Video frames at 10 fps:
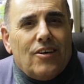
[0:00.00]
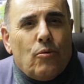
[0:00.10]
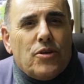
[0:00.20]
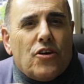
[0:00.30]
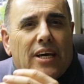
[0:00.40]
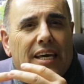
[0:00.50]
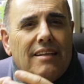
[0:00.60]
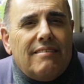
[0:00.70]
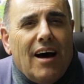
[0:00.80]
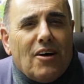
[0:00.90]
When you
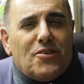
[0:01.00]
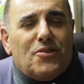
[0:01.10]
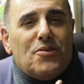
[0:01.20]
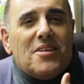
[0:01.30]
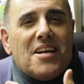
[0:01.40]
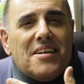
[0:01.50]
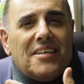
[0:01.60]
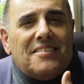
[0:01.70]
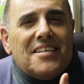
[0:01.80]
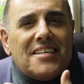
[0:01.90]
get down to the
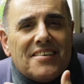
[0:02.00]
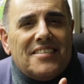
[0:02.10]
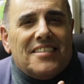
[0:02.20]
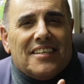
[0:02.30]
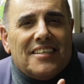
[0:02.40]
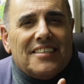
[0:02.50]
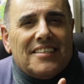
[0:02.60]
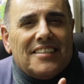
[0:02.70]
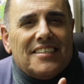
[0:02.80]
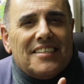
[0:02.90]
nitty-gritty,
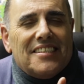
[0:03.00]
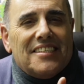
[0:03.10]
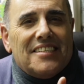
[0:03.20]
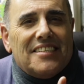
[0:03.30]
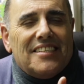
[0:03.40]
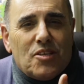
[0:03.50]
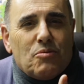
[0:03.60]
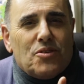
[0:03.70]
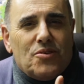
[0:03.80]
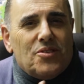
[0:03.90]
that's
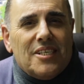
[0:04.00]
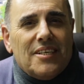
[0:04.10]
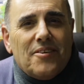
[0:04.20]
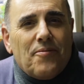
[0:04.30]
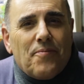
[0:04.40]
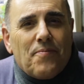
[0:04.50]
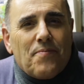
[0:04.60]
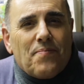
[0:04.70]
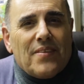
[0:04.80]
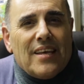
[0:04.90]
what you see.
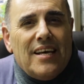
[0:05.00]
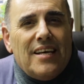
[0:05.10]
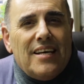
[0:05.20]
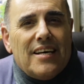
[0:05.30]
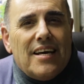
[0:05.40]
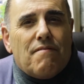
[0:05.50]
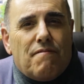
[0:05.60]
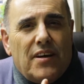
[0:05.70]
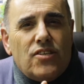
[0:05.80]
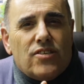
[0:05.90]

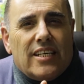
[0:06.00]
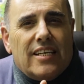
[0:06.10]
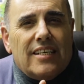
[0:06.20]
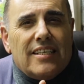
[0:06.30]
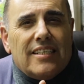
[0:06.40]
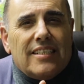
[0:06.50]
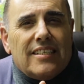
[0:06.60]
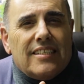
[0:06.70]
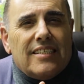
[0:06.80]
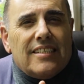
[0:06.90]
Eventually,
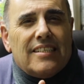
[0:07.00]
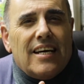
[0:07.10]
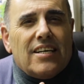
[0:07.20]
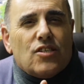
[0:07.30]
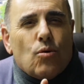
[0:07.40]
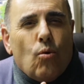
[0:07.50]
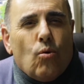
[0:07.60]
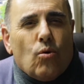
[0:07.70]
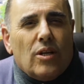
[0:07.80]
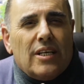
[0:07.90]
that is
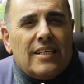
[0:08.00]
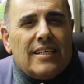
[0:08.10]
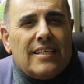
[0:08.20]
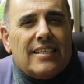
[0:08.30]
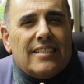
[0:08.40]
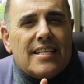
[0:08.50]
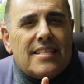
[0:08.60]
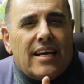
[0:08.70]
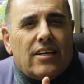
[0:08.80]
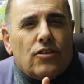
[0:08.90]
all that
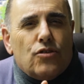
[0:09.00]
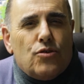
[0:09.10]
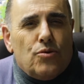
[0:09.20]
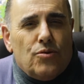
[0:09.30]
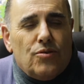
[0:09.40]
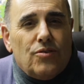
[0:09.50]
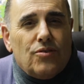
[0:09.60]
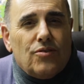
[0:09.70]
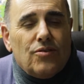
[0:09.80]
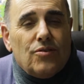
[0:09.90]
they can do
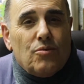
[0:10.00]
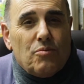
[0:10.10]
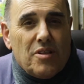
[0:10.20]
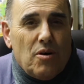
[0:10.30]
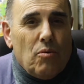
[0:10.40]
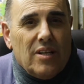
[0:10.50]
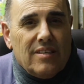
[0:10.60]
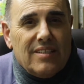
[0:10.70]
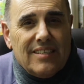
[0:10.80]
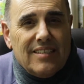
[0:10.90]
with their wealth.